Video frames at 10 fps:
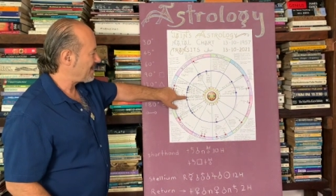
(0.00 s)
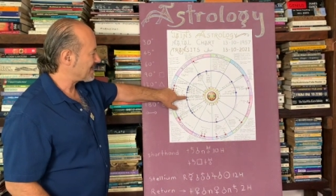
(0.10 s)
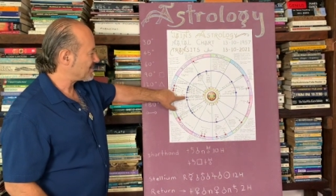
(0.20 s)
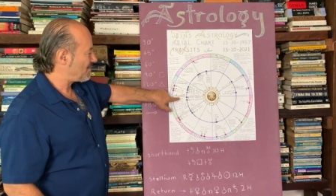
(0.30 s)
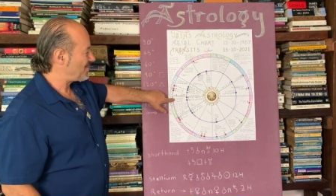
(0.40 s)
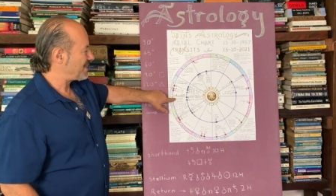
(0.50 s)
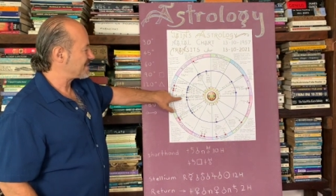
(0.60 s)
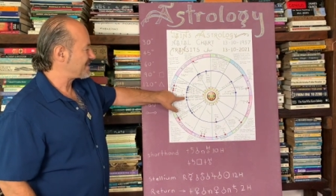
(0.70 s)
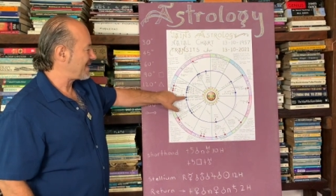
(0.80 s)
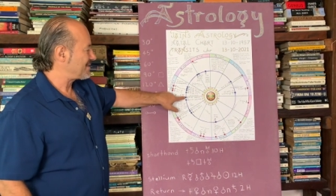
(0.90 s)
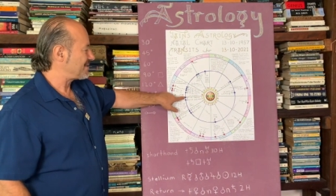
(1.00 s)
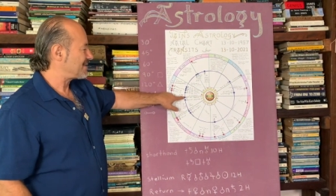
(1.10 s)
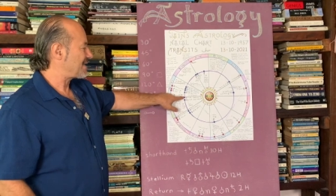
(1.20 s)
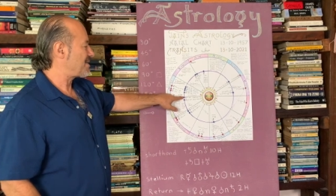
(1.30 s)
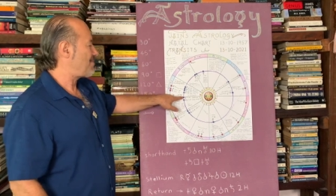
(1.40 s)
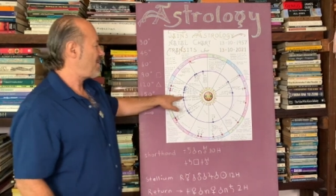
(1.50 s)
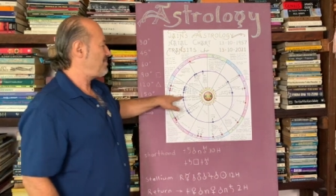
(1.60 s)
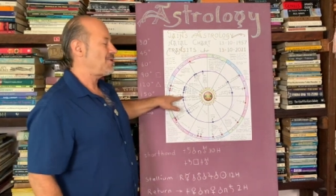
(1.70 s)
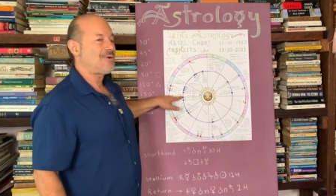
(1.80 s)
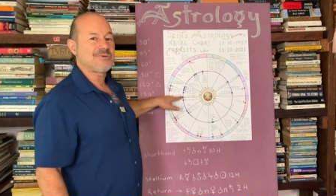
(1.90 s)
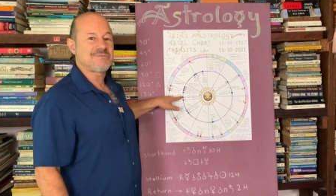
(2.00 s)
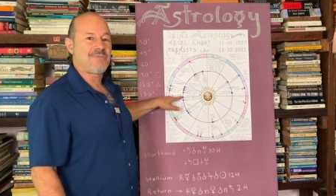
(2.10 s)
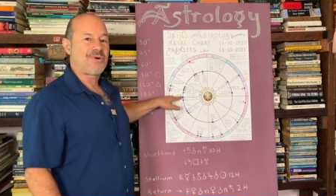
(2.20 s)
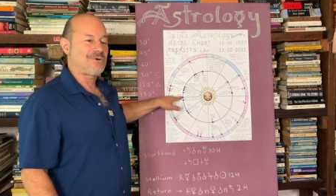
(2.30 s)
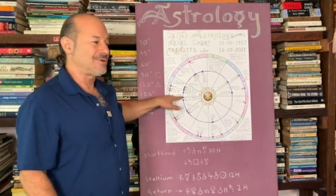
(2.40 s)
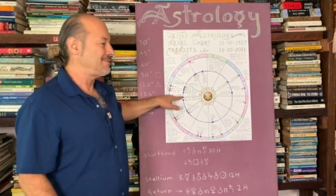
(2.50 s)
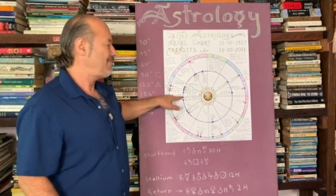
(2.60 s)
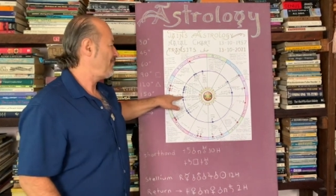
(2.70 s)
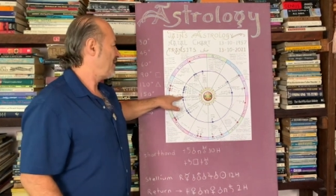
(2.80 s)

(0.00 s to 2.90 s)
That's called the ascendant. At the moment I was born,